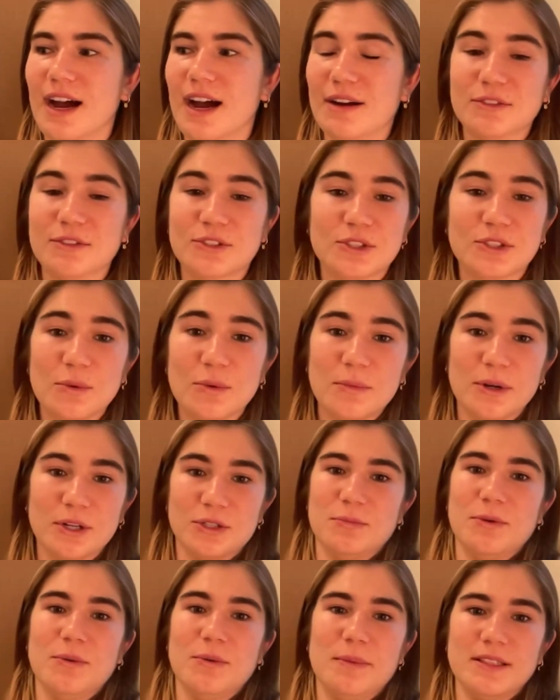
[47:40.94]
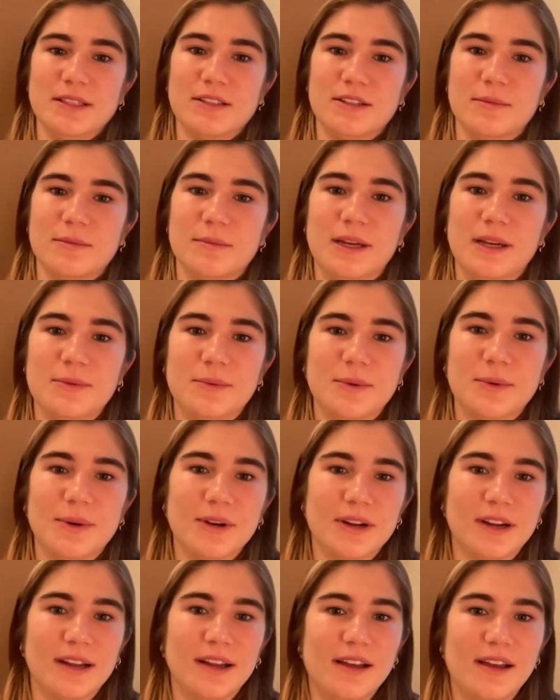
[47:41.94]
have so much momentum, and
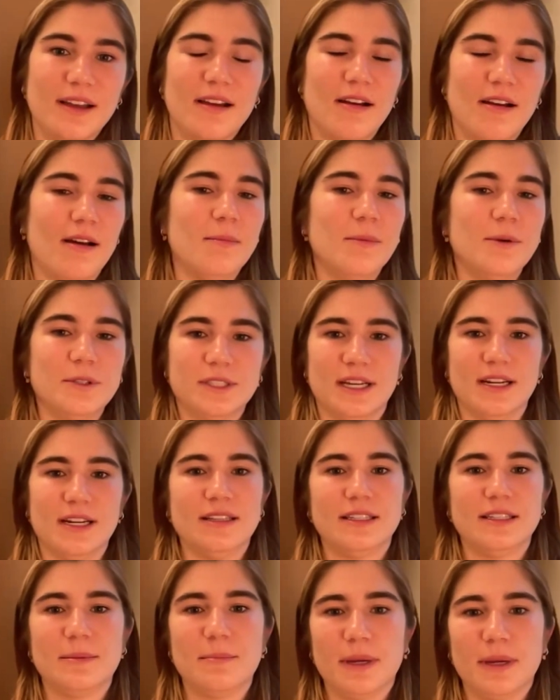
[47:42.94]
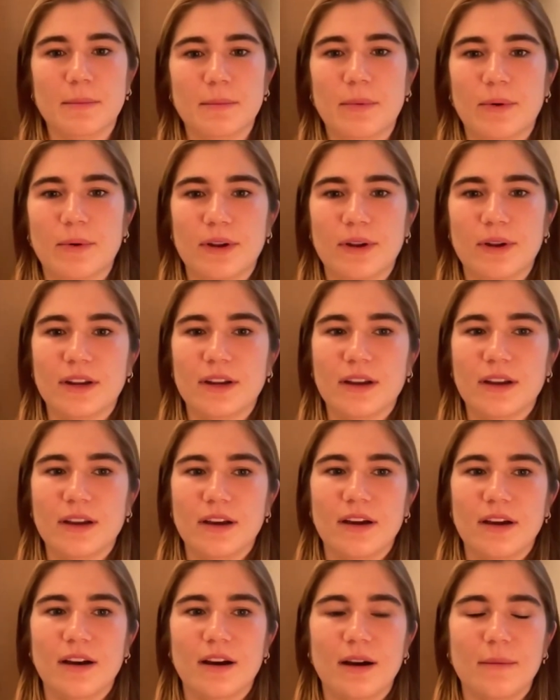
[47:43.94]
we're almost at a tipping point
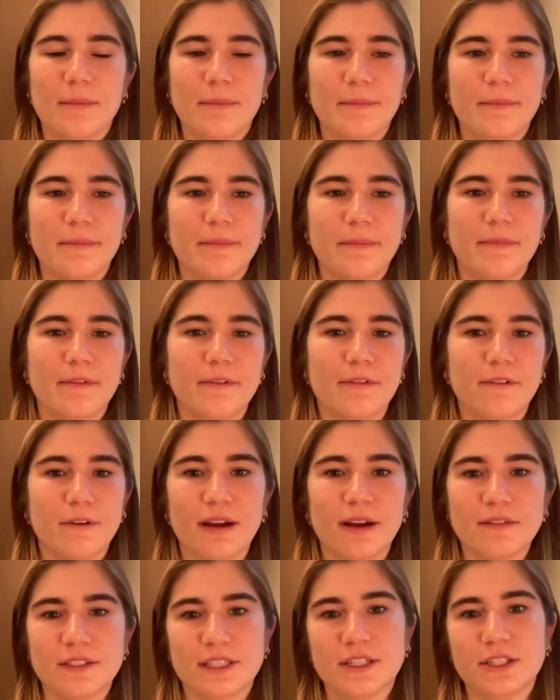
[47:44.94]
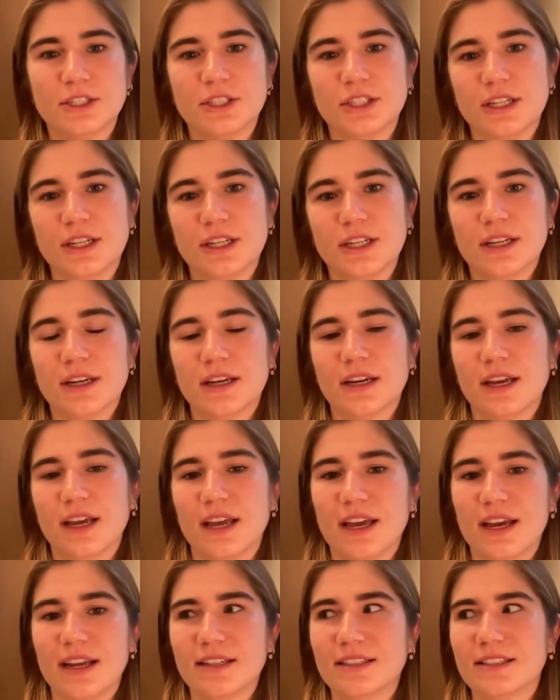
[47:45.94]
for FSHD,
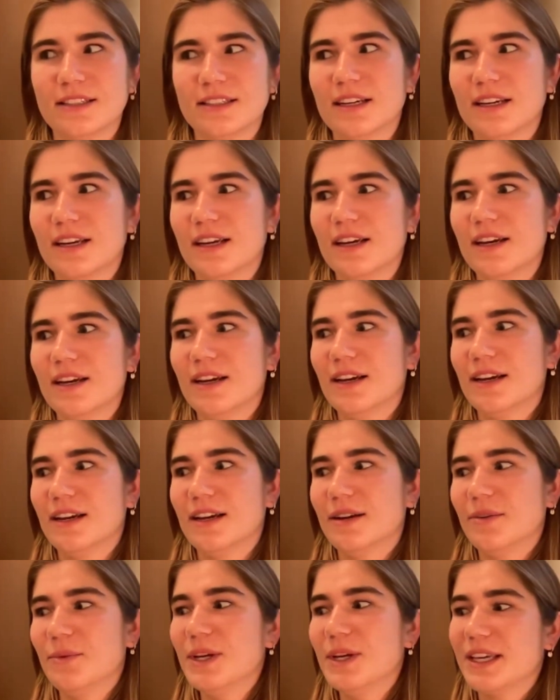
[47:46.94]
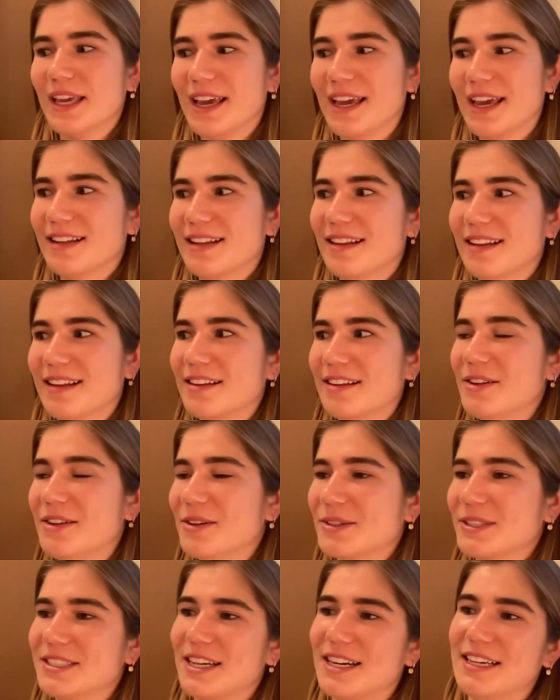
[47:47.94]
and we can't, you
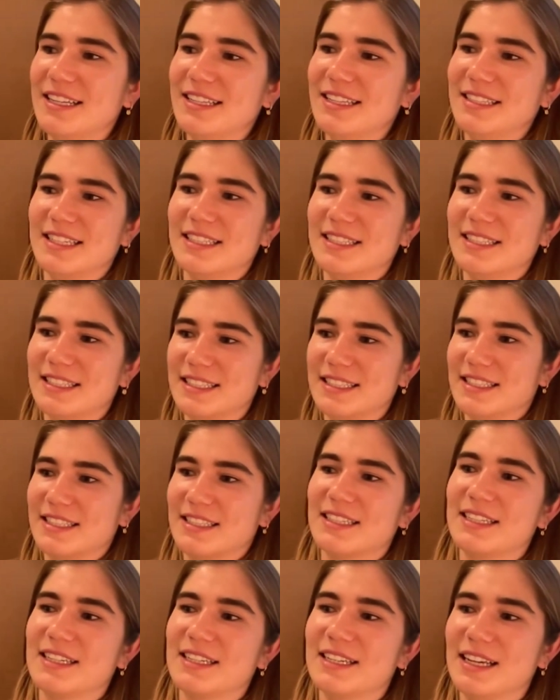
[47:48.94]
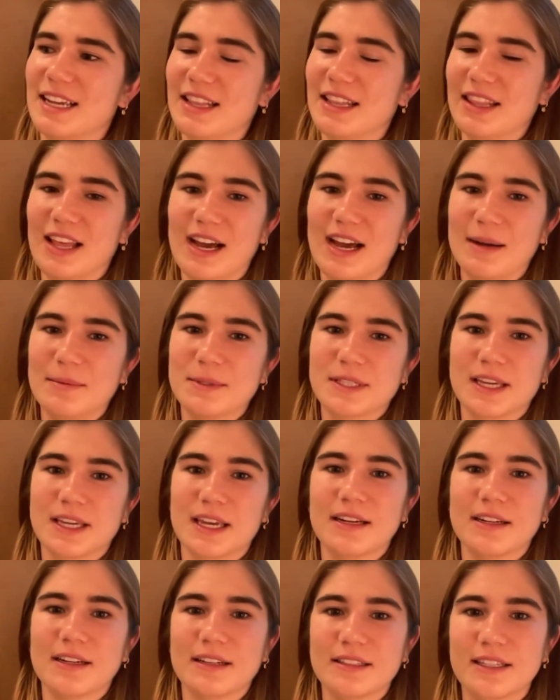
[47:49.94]
know, scientists and labs
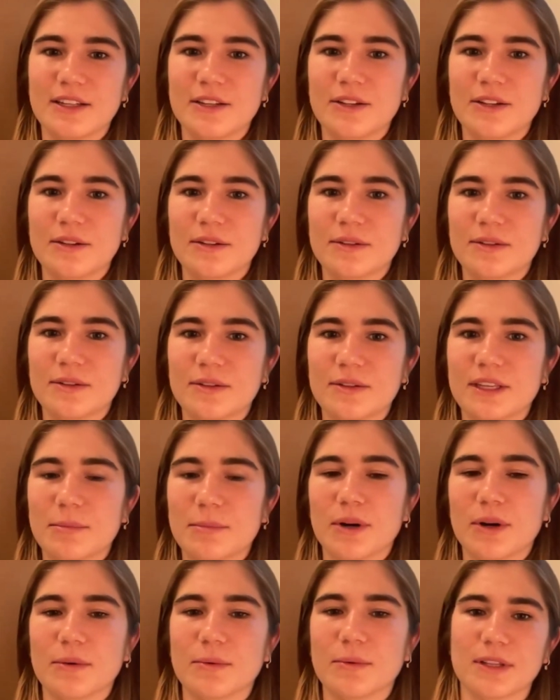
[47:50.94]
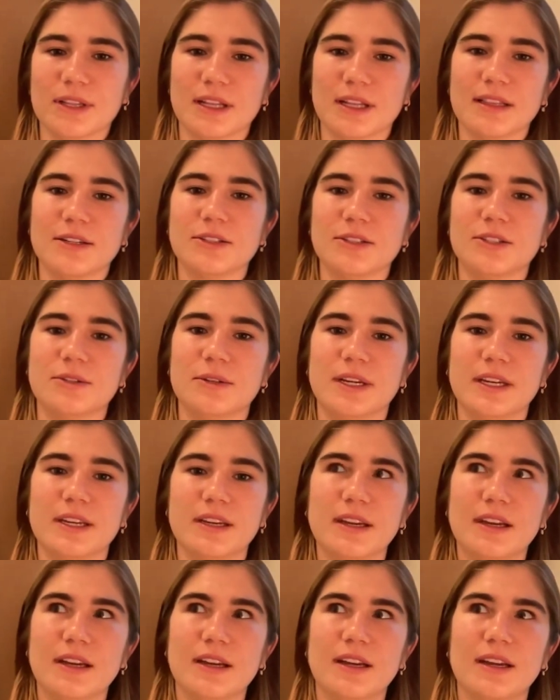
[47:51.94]
can't continue the important work that they're
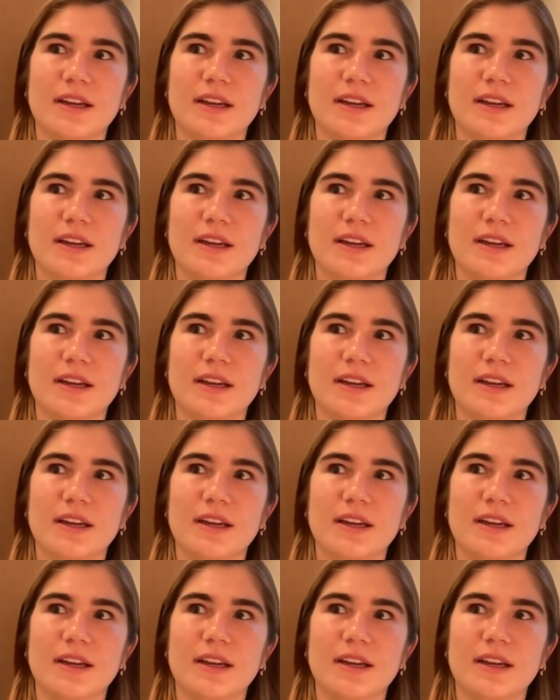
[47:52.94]
doing